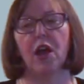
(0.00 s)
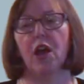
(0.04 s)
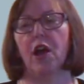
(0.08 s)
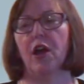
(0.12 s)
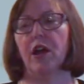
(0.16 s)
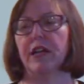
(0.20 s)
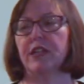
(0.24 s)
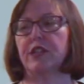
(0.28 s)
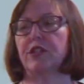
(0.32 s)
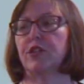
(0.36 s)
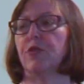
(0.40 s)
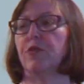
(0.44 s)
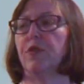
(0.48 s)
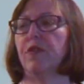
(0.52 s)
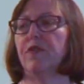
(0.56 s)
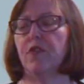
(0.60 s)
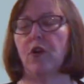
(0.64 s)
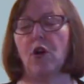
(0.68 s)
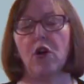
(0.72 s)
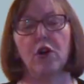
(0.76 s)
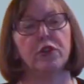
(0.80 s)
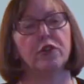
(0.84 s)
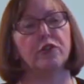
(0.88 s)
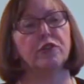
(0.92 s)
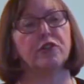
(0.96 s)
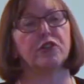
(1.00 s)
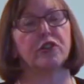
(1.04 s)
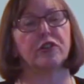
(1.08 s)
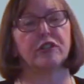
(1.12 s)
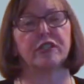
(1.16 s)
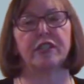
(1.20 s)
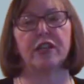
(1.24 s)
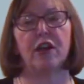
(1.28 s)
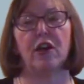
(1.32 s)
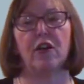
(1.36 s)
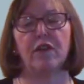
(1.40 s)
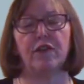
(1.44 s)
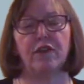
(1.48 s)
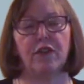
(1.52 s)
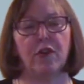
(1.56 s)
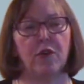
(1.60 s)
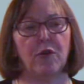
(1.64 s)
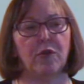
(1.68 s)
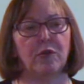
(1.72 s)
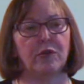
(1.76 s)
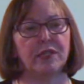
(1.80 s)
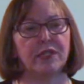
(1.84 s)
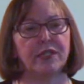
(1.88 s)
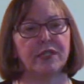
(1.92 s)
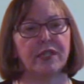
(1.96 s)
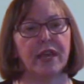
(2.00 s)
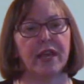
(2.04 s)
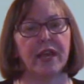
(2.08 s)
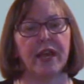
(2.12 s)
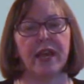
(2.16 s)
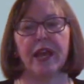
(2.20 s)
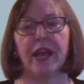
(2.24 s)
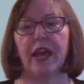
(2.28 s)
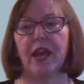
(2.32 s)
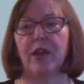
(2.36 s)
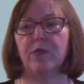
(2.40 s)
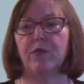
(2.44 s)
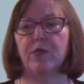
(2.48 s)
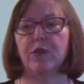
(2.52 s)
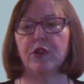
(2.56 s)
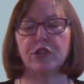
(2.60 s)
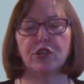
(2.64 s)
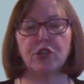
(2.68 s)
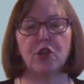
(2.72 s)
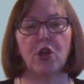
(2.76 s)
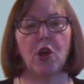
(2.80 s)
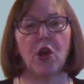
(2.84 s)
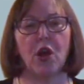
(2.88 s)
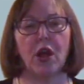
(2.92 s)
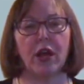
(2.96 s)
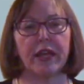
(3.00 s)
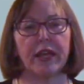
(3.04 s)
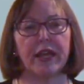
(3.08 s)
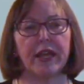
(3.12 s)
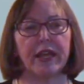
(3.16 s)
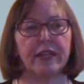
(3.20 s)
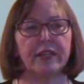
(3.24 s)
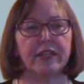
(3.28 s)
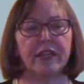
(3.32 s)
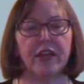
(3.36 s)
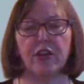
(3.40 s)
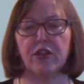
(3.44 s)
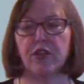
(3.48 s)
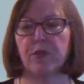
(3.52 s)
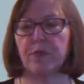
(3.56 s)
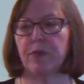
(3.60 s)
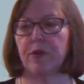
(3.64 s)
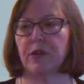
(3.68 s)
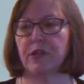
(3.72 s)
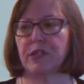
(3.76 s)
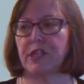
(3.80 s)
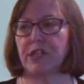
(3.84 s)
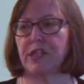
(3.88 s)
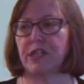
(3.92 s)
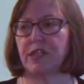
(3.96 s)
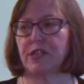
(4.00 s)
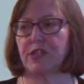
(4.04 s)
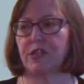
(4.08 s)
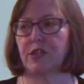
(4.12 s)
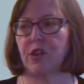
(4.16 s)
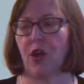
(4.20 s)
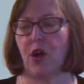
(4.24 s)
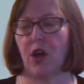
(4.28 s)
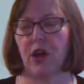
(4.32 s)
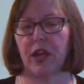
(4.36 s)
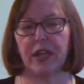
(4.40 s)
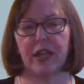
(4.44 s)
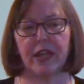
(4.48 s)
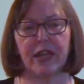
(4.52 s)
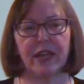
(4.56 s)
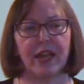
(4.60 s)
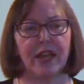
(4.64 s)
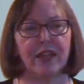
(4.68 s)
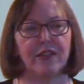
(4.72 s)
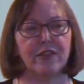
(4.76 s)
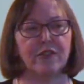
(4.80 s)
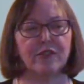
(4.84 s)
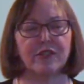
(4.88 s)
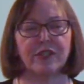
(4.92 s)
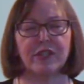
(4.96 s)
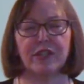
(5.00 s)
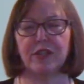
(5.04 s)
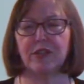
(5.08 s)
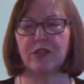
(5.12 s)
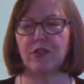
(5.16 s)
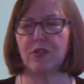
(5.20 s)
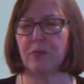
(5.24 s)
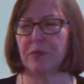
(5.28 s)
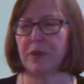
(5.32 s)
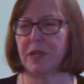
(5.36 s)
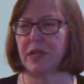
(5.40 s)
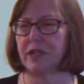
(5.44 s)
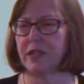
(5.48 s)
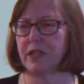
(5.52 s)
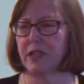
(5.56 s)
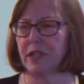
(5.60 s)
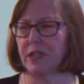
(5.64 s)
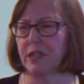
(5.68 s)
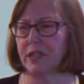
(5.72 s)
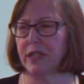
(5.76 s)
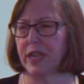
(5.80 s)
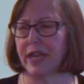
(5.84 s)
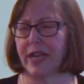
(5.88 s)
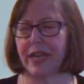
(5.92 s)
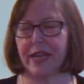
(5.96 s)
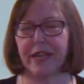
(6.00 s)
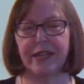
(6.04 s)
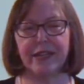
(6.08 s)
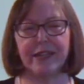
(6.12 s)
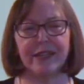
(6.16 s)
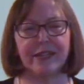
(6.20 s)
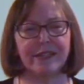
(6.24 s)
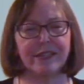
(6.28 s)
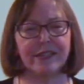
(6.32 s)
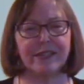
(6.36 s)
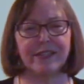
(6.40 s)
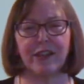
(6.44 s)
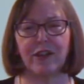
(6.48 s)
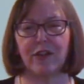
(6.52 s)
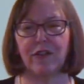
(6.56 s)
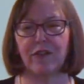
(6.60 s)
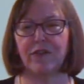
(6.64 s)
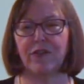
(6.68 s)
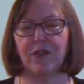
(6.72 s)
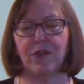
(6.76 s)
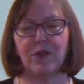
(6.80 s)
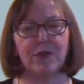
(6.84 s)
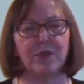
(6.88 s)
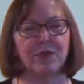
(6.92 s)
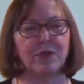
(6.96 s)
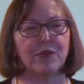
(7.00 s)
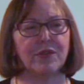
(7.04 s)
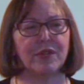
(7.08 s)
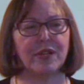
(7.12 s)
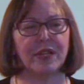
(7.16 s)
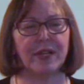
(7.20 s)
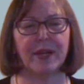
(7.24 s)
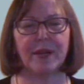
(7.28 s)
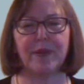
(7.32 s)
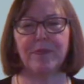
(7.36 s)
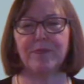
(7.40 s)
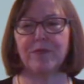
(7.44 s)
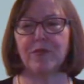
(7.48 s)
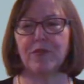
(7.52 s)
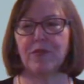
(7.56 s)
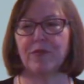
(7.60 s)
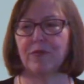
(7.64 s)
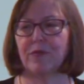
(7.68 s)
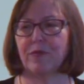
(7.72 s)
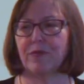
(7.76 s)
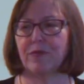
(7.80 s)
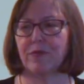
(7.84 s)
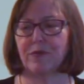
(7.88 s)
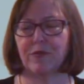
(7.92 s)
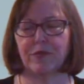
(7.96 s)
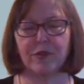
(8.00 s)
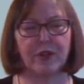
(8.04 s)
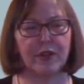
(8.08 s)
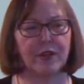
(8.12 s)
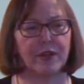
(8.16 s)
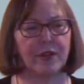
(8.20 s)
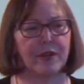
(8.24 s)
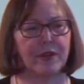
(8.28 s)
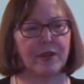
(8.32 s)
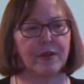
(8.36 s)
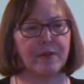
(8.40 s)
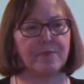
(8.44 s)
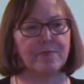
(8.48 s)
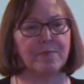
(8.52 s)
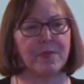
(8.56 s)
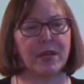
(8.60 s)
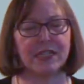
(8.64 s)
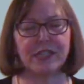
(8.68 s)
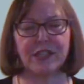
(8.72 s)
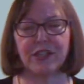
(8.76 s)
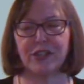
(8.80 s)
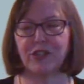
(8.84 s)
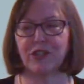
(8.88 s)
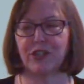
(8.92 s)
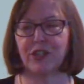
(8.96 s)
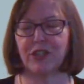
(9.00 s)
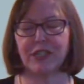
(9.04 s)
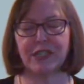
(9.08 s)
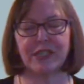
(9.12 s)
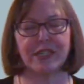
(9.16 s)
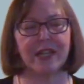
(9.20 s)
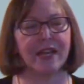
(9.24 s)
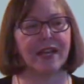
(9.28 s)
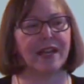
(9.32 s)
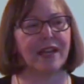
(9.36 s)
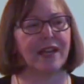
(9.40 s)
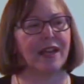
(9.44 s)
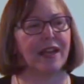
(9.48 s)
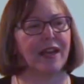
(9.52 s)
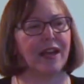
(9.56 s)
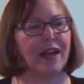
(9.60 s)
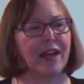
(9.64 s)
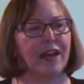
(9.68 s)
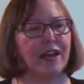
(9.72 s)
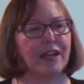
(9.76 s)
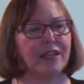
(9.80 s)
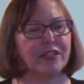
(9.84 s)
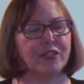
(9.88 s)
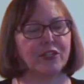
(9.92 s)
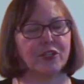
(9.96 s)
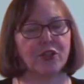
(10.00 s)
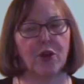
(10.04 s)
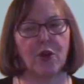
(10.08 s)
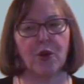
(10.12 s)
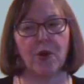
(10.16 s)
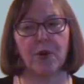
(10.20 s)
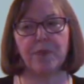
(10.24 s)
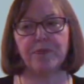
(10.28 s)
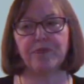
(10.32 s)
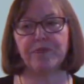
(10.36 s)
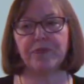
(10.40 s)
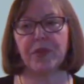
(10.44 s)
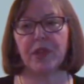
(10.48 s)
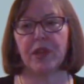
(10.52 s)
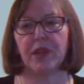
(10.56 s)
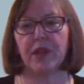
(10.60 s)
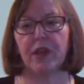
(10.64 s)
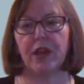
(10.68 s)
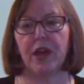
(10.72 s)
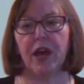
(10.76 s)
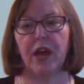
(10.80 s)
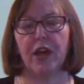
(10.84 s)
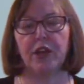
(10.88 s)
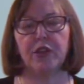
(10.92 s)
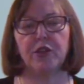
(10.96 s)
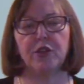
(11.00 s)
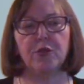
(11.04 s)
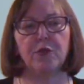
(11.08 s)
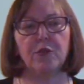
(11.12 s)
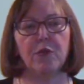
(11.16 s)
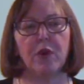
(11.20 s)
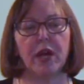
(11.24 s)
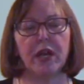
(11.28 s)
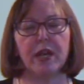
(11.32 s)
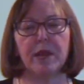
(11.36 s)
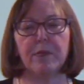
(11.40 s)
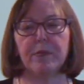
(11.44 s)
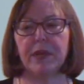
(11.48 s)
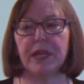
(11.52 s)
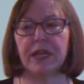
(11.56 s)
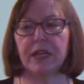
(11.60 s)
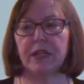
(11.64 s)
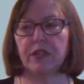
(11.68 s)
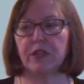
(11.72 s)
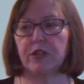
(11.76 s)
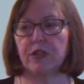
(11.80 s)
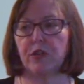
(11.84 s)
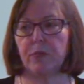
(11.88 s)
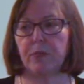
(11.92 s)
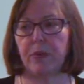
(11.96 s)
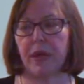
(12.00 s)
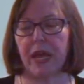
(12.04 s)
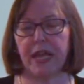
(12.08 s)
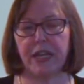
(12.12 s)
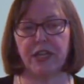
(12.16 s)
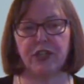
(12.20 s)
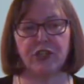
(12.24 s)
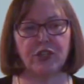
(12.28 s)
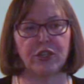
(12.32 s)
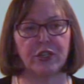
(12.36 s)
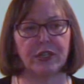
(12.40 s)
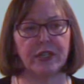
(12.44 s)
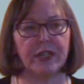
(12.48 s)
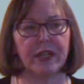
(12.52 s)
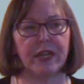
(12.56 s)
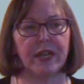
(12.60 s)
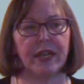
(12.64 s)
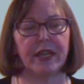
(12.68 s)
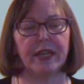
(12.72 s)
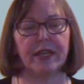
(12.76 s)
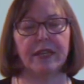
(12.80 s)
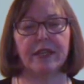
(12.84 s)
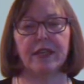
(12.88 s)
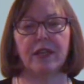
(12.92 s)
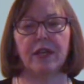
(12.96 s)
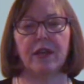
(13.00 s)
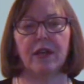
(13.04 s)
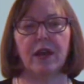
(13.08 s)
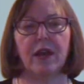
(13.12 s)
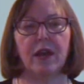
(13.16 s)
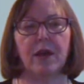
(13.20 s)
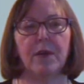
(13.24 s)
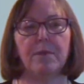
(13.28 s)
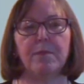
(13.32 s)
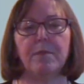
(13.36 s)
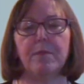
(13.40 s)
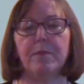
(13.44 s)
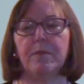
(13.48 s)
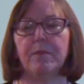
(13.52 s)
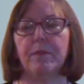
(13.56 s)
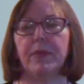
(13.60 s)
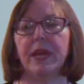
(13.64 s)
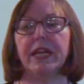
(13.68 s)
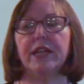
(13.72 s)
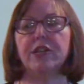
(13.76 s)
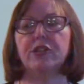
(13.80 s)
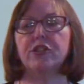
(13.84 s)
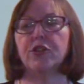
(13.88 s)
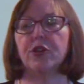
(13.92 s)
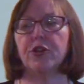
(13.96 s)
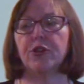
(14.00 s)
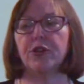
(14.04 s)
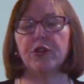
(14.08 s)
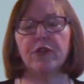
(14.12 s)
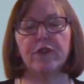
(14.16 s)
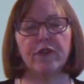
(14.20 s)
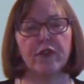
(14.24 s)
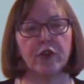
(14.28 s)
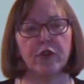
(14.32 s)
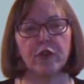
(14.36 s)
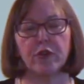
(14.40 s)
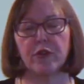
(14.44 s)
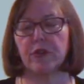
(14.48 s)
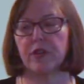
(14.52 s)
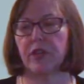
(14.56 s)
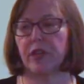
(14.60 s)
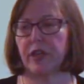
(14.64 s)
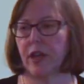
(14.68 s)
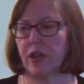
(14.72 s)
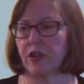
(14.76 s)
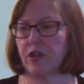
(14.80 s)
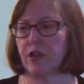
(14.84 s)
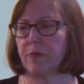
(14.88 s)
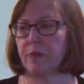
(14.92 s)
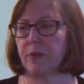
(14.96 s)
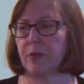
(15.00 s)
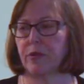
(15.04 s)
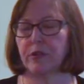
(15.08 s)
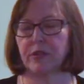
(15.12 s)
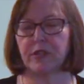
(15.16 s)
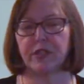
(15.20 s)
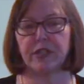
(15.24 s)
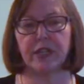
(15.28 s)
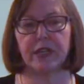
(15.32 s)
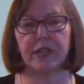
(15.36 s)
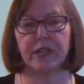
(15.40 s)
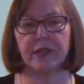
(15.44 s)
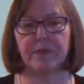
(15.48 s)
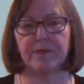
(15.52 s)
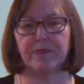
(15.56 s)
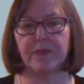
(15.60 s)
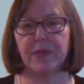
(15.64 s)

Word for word: All right, so we've all used our cell phones, and we're talking, and the other person is talking, and there's a little bit of delay in cell phone um, uh, messages. Uh, so uh, you want to be a little patient and um, make sure you've heard the other person